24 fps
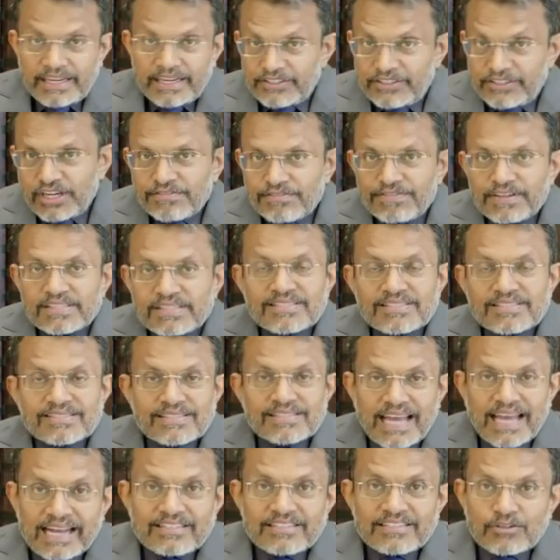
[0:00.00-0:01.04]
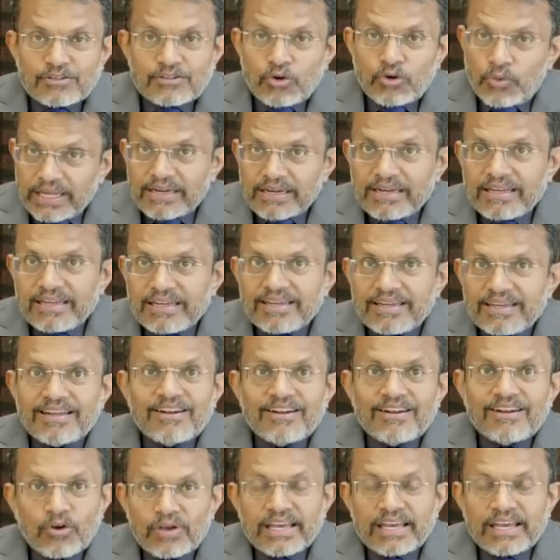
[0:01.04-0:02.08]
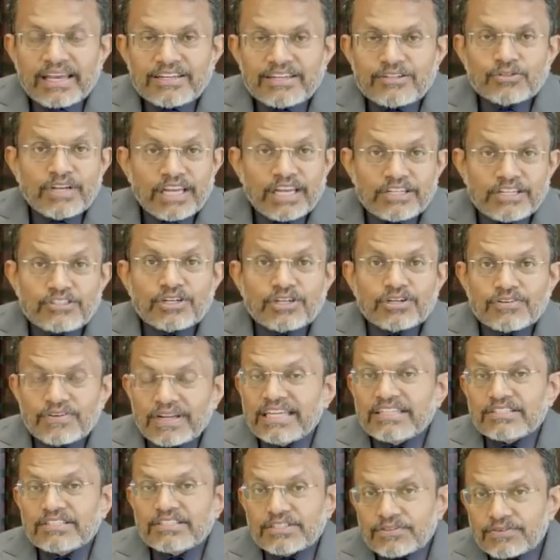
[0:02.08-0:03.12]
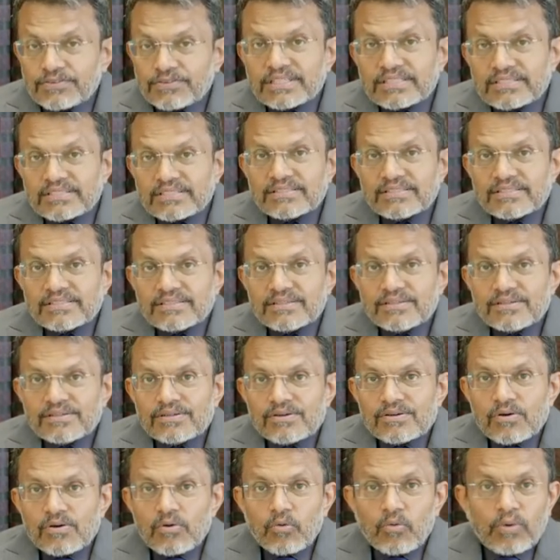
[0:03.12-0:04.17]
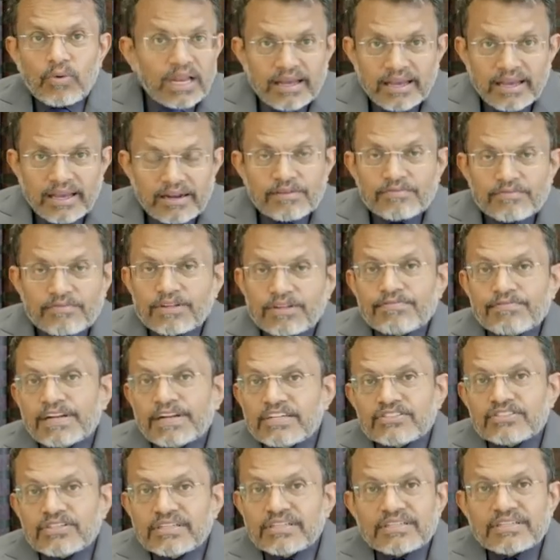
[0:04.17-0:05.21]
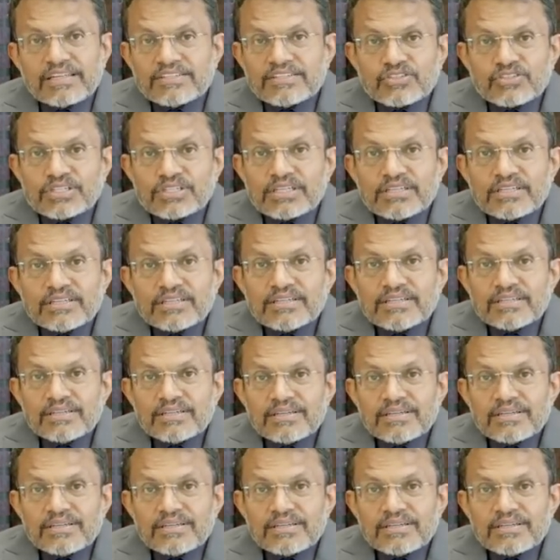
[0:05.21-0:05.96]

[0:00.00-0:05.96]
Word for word: The NGFS has acted quickly in looking into nature-related risks, well ahead of the financial industry.